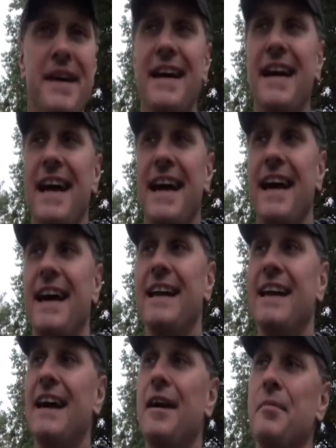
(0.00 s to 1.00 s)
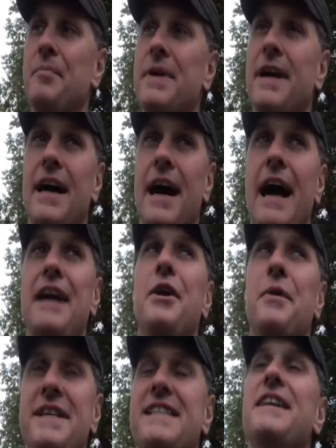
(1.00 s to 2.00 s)
and I
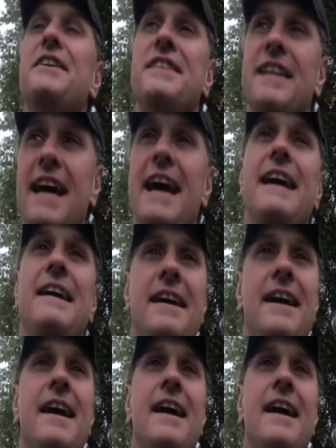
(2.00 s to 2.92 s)
know he's here today,